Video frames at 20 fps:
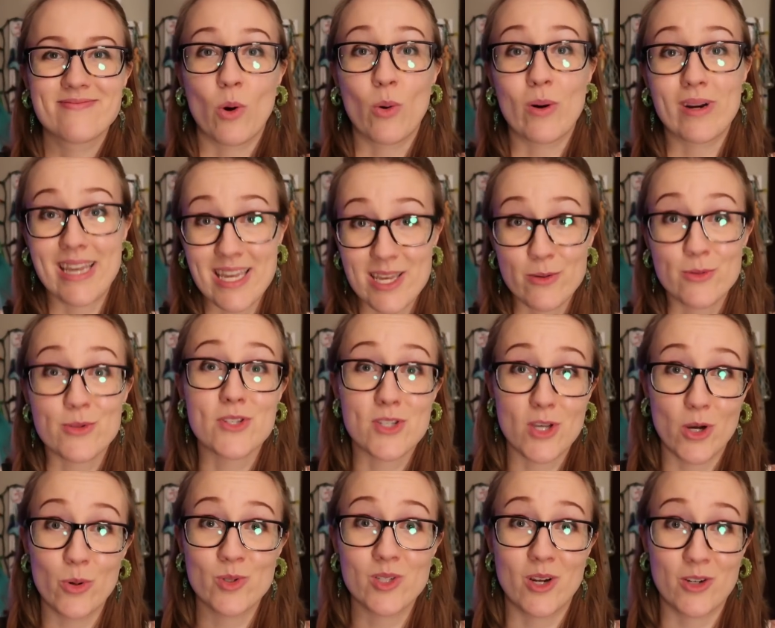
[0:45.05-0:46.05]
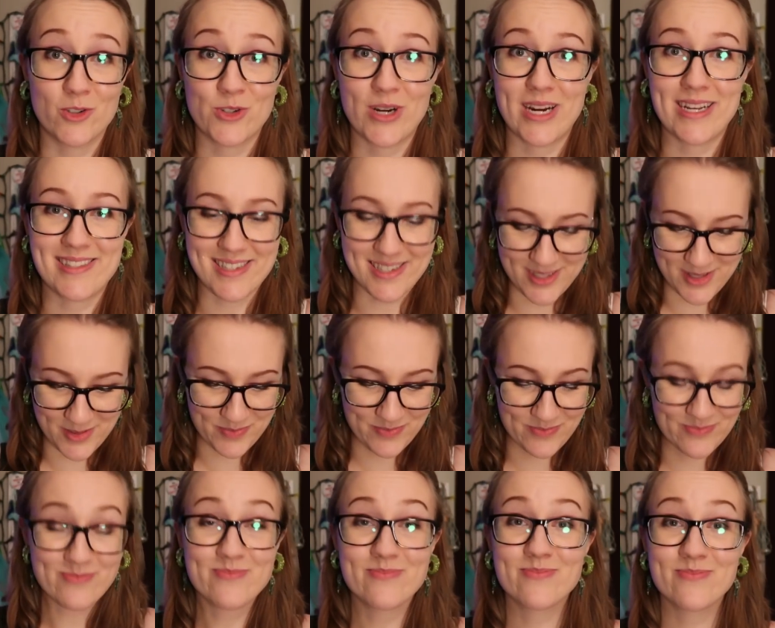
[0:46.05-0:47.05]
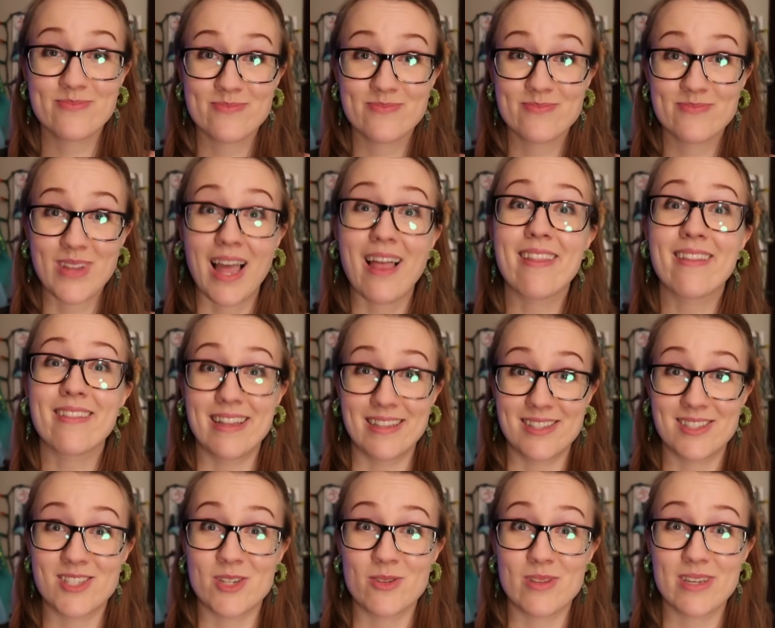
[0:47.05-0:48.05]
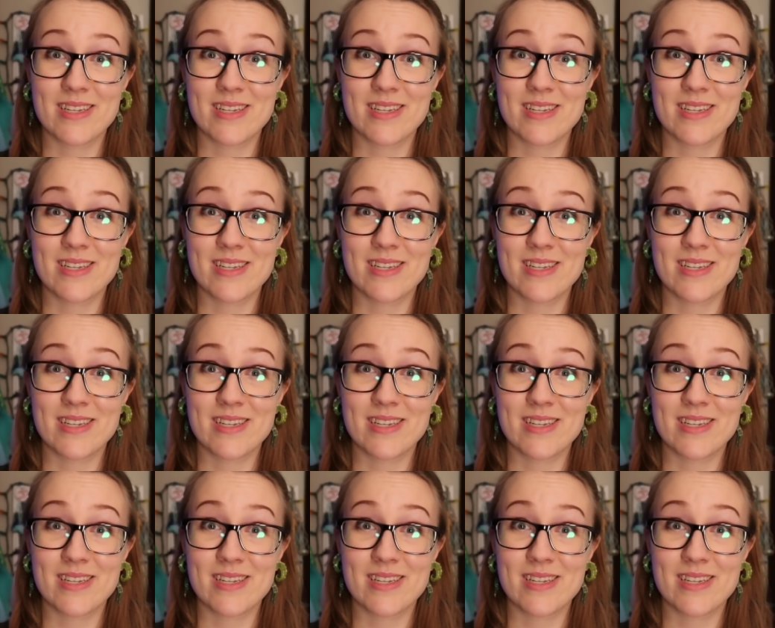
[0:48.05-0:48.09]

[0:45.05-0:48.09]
or get you soaked on transit. Let's do